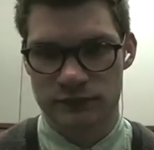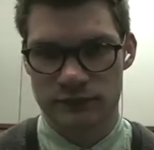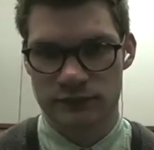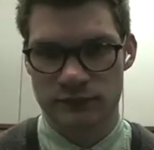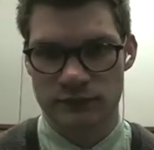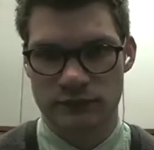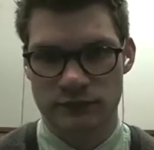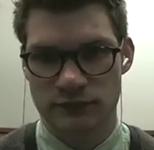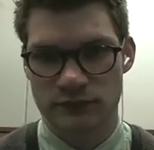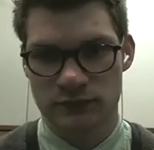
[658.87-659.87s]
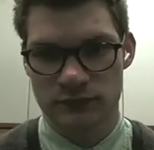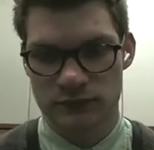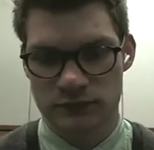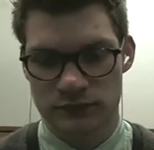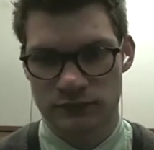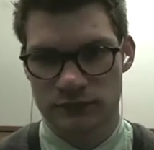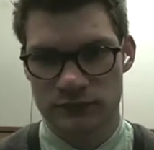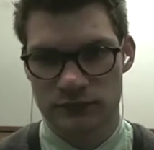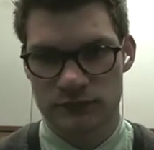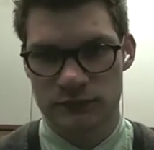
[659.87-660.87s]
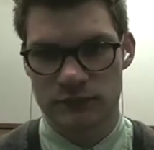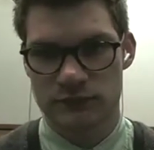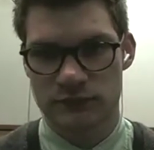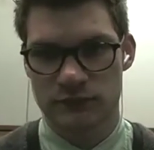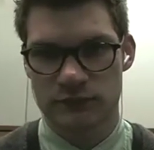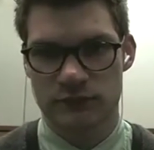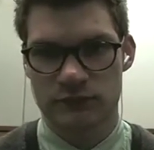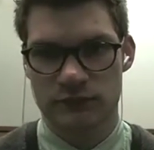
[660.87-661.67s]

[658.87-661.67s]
[no speech]